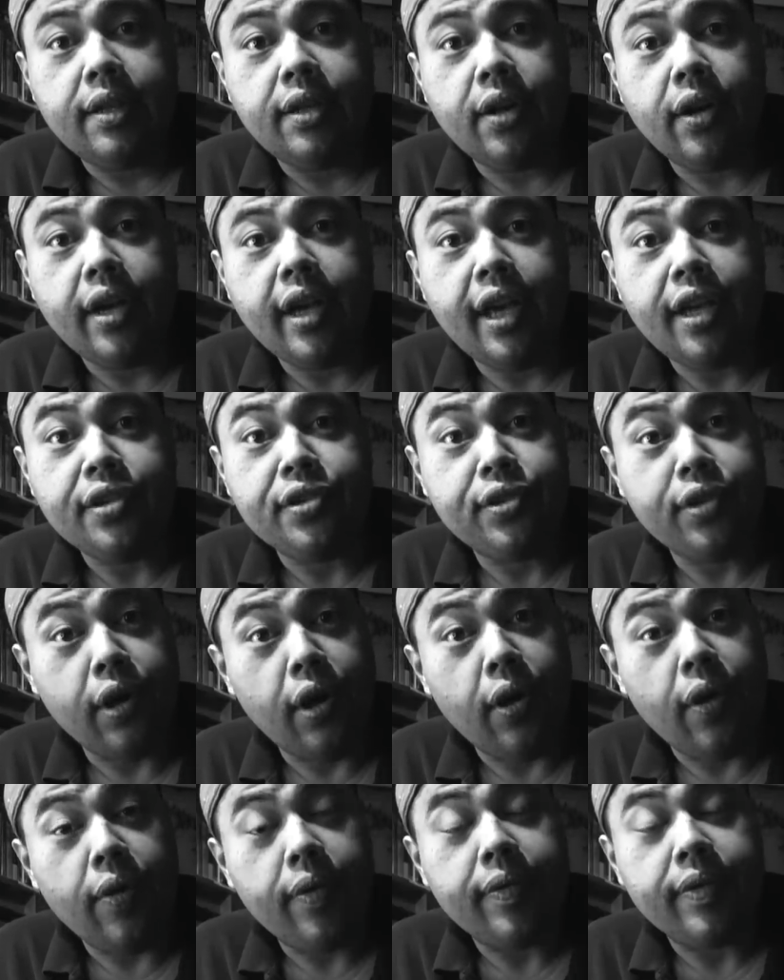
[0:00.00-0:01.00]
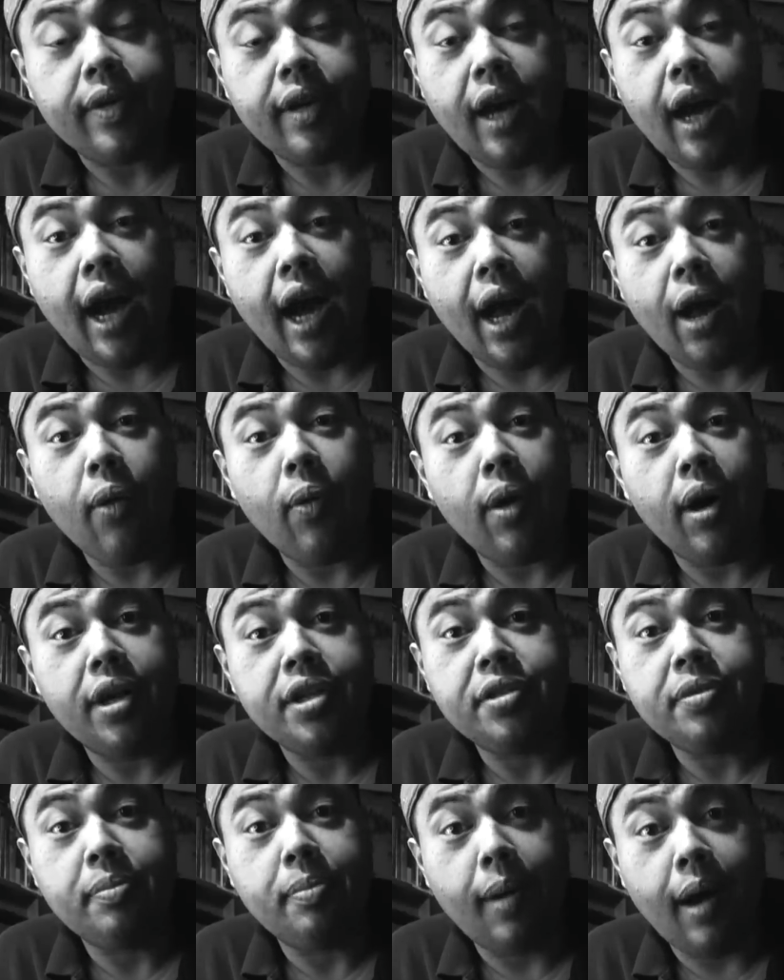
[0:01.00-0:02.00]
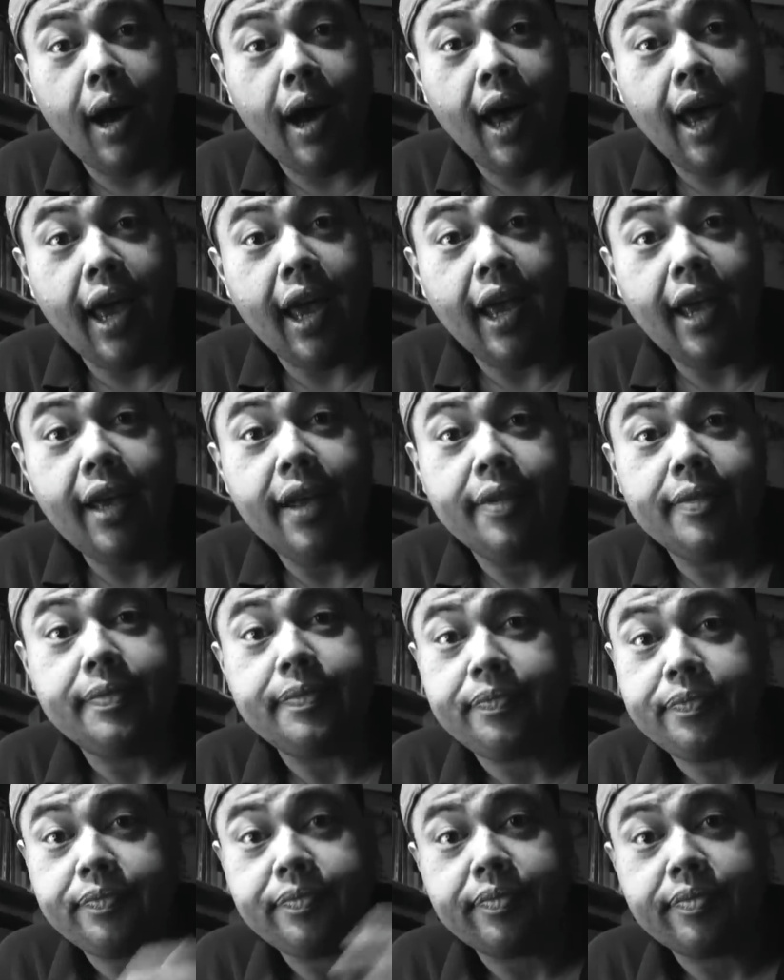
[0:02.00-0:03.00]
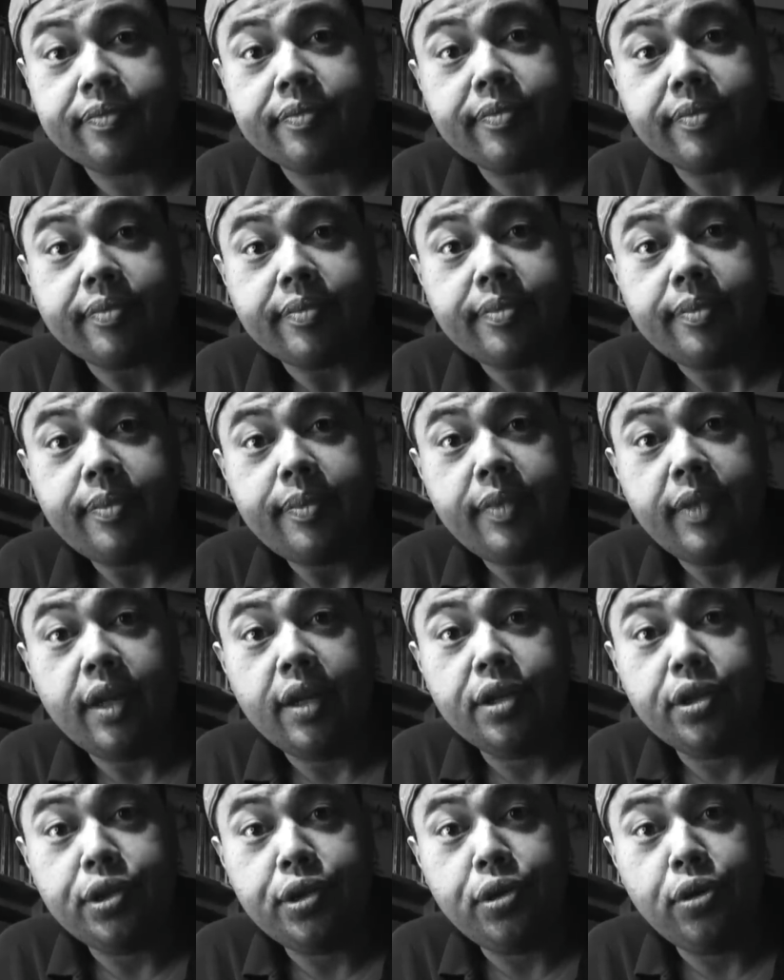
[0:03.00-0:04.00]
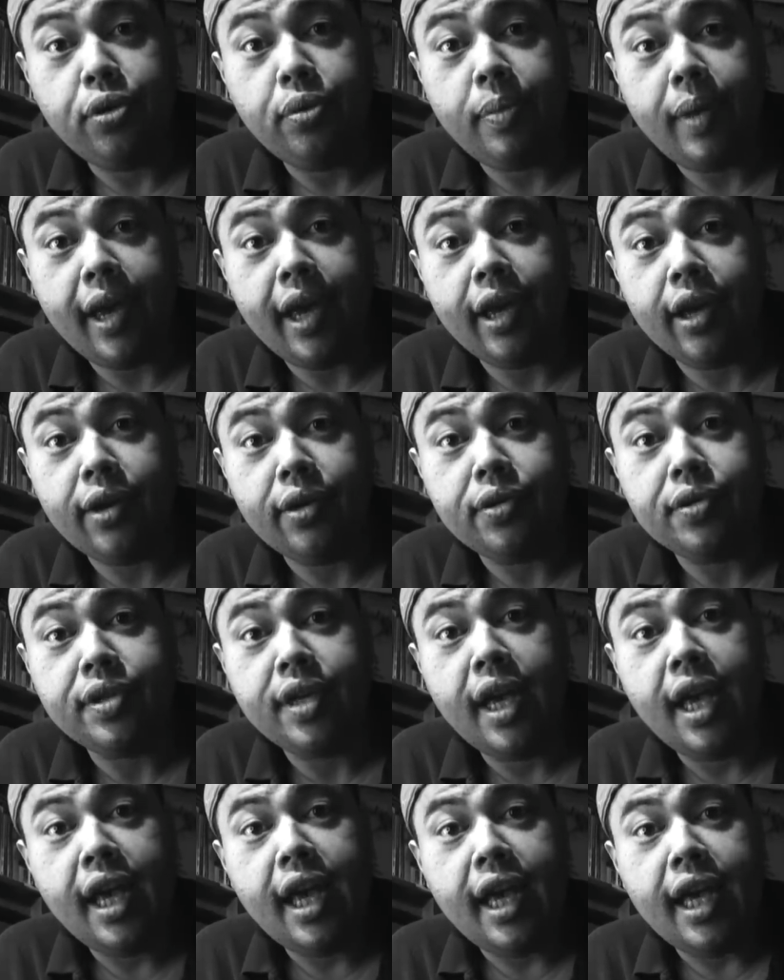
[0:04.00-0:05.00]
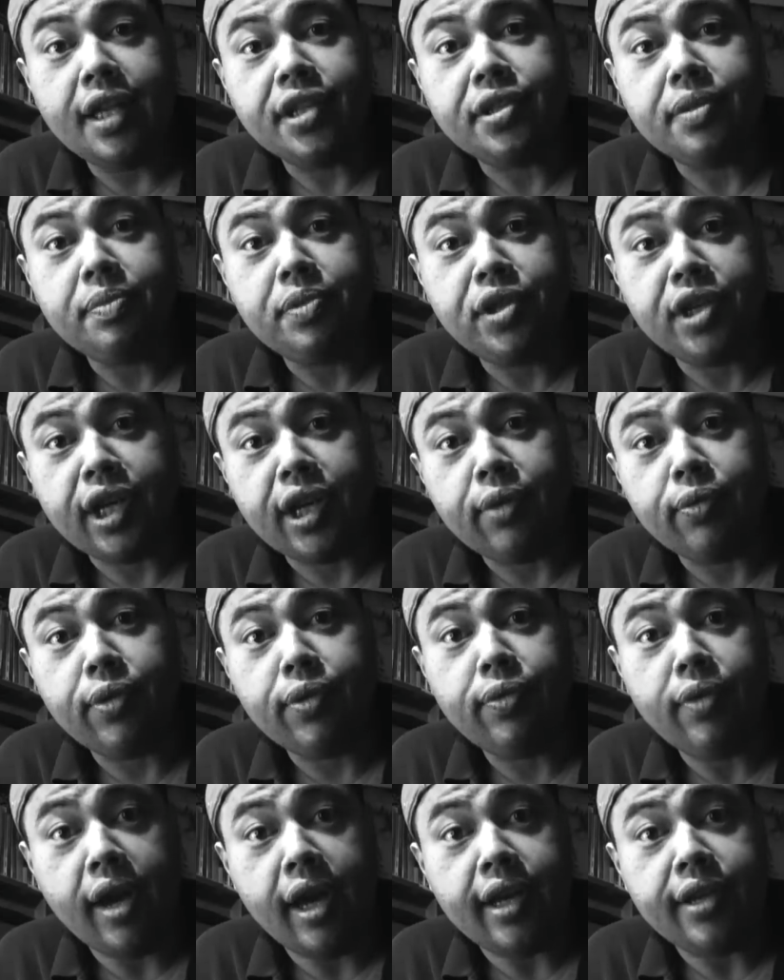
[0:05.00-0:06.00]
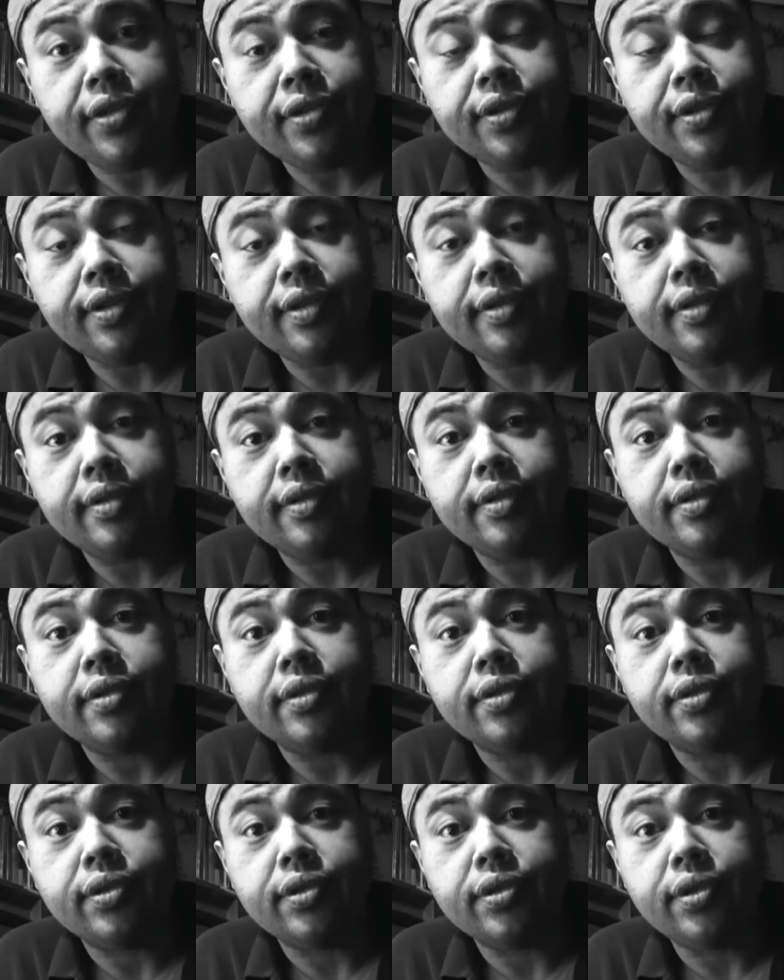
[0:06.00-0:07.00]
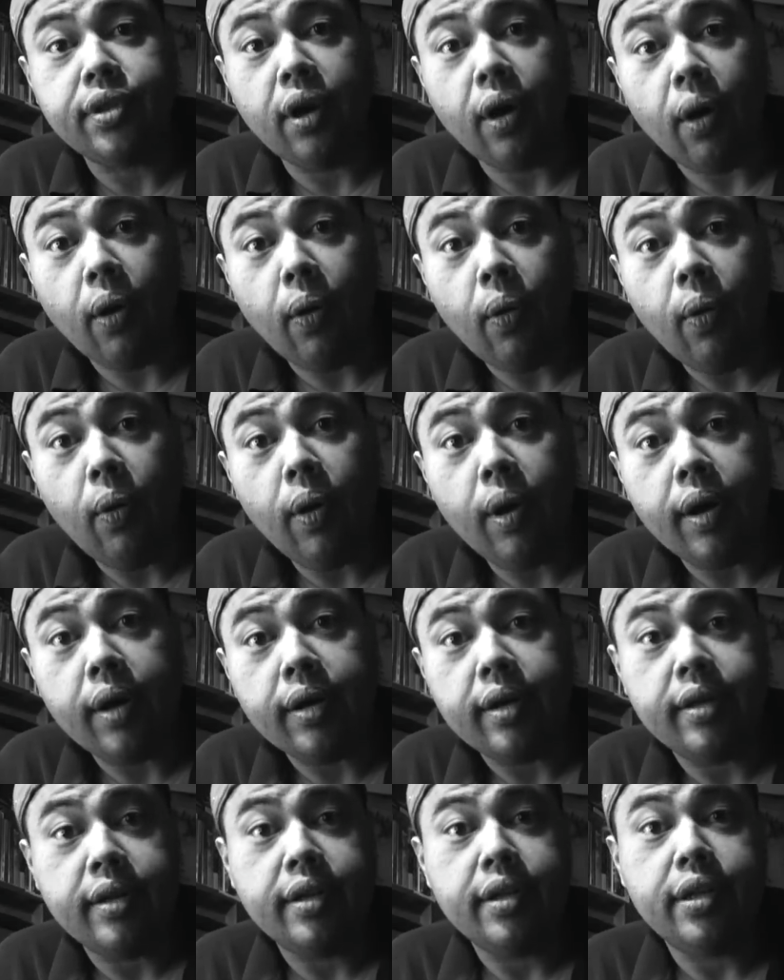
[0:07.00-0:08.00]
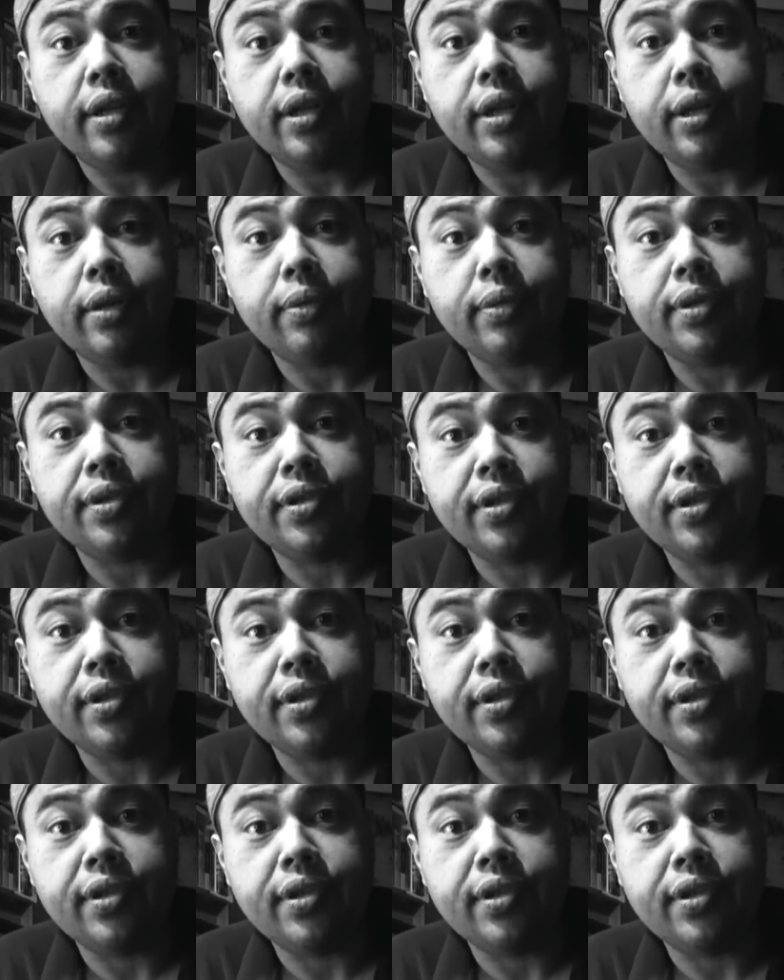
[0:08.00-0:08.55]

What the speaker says: Okay, so I want to buy 2 mangoes and some chicken with rice. So you would